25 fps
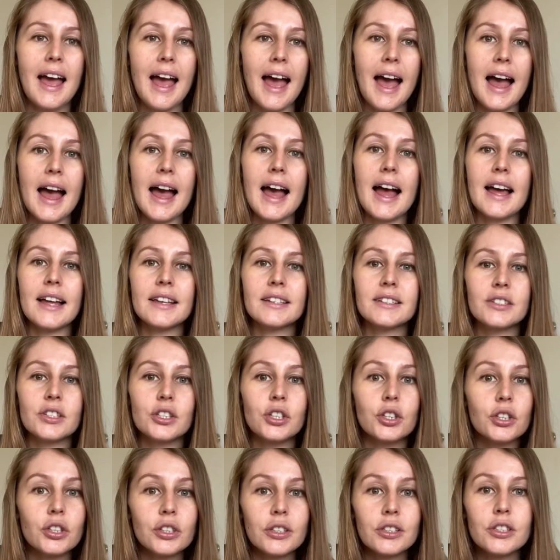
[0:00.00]
and
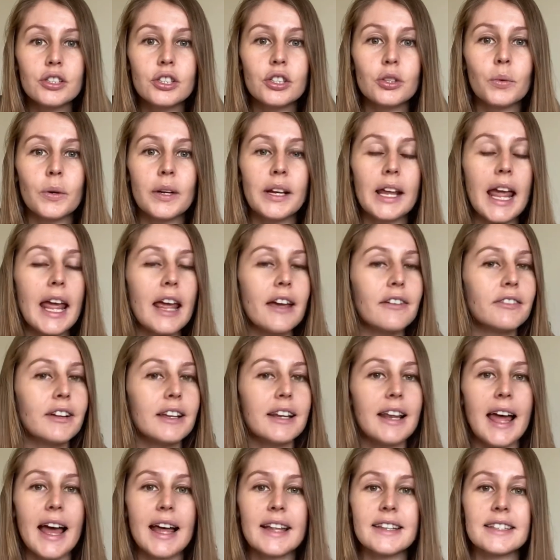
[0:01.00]
you can do whatever
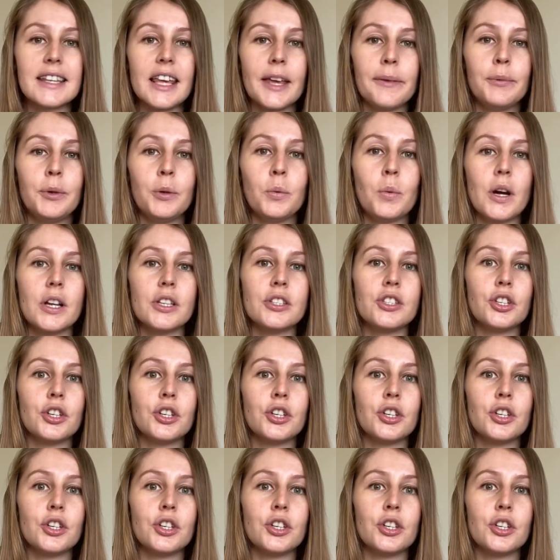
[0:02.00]
landscape you want.